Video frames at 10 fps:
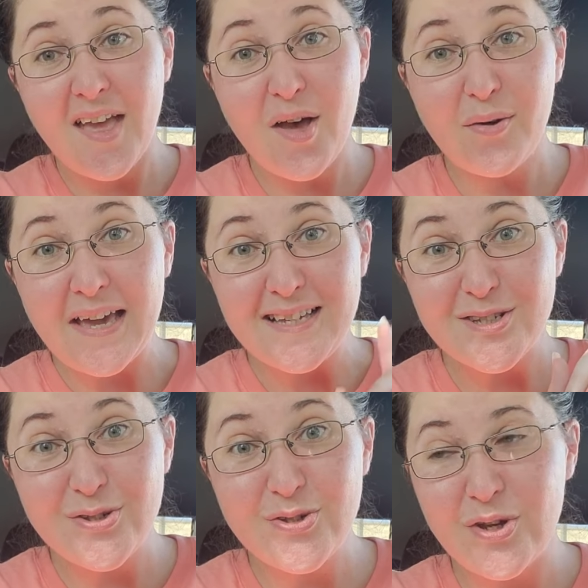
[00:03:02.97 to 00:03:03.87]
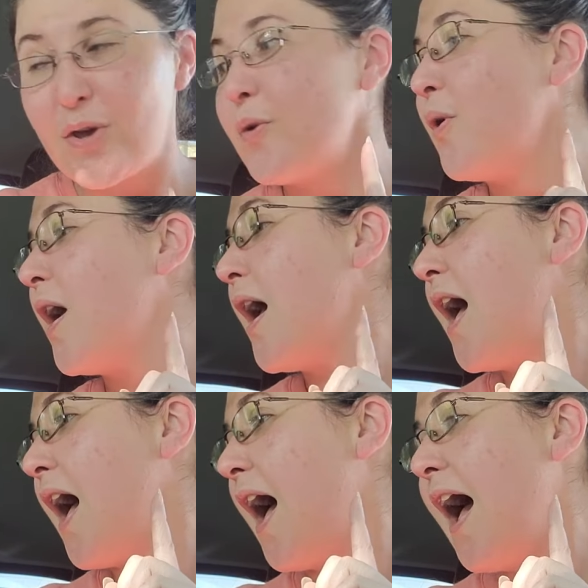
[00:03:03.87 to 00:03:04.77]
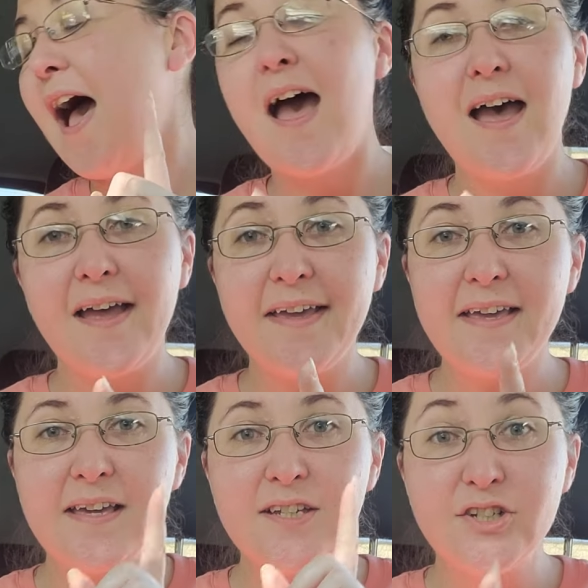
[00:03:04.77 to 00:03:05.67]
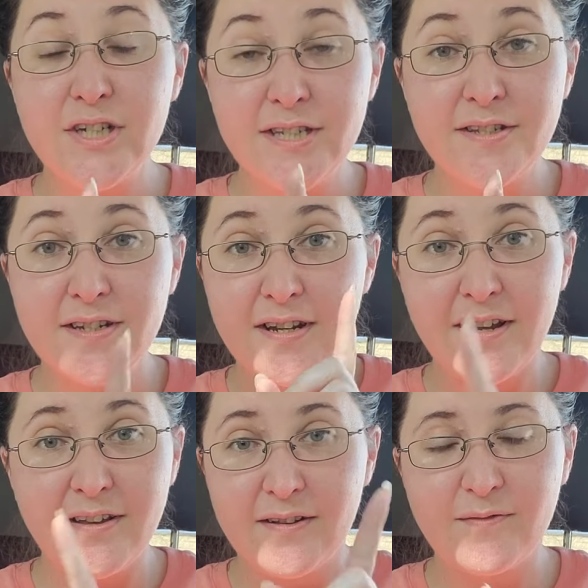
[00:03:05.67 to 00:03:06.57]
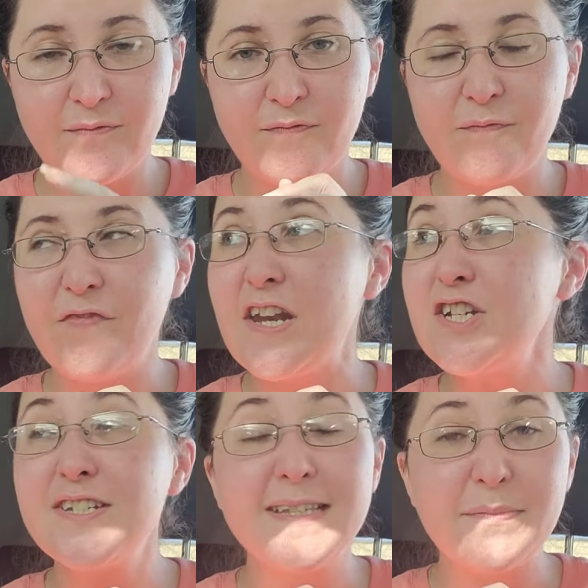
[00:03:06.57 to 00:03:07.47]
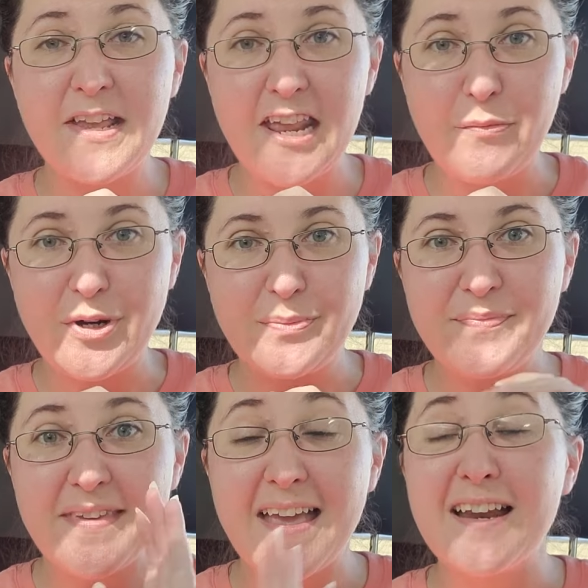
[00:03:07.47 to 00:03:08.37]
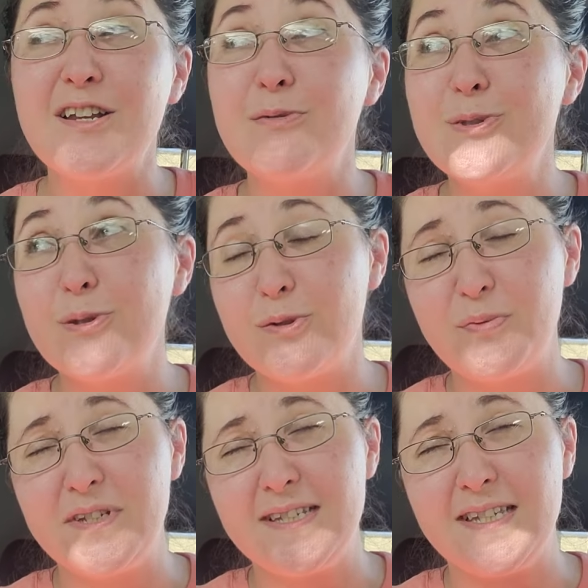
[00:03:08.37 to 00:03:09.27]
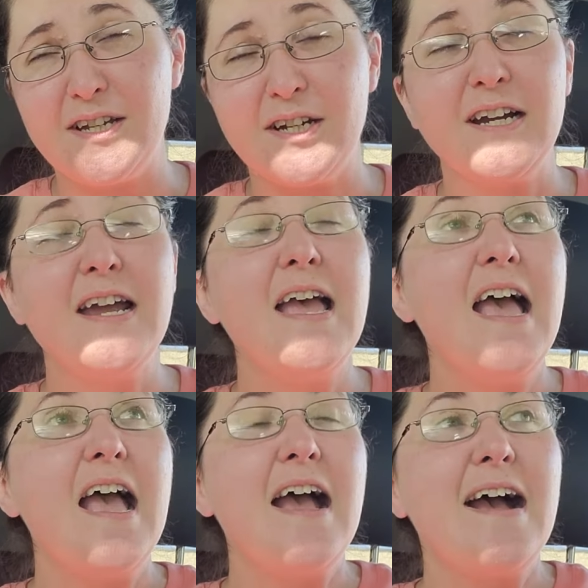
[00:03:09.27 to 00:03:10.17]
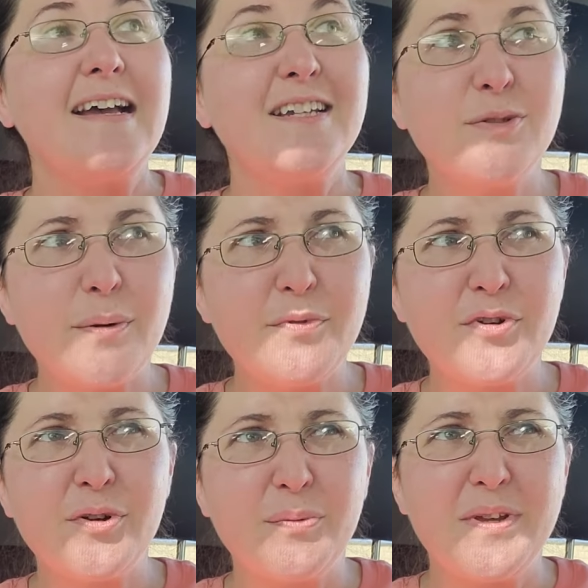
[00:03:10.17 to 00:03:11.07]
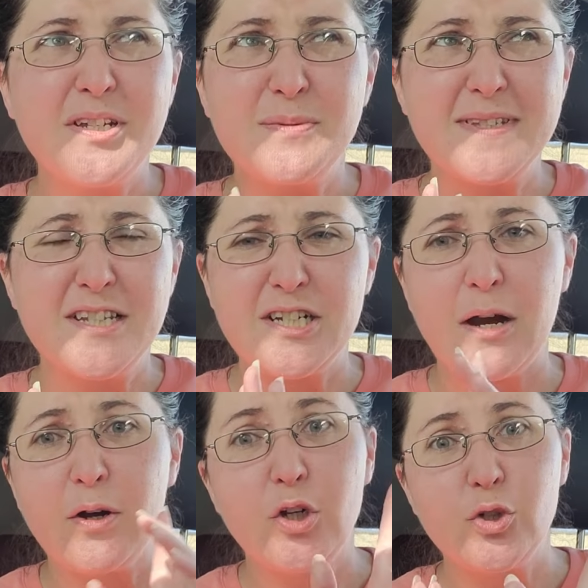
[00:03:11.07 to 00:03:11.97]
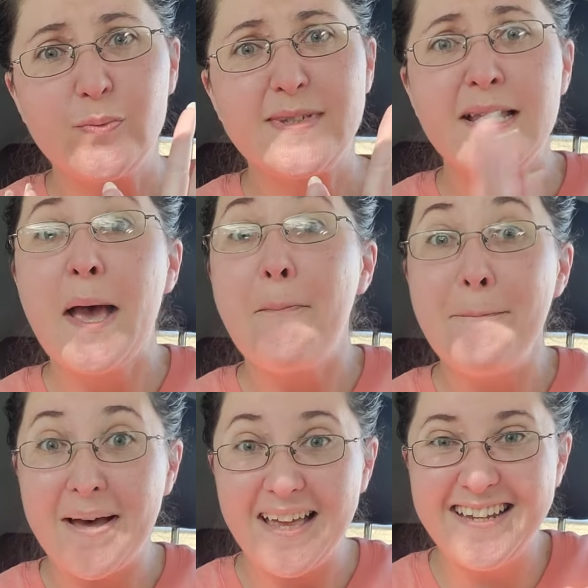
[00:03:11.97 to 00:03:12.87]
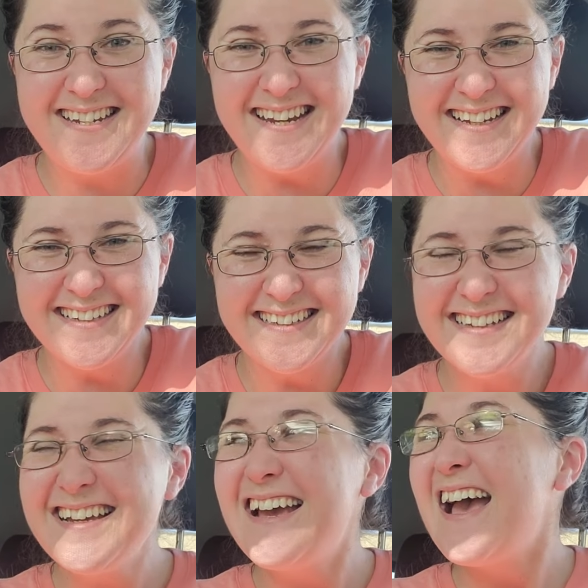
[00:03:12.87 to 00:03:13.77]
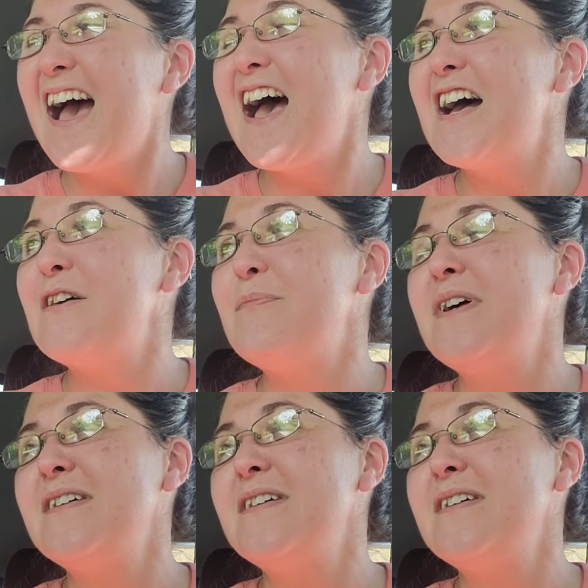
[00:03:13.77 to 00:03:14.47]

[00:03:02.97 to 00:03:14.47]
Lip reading: Okay, so I just finished seeing my neighbor, and it was so sweet to see her. I interrupted her while she was in the shower. Oops. But, I'm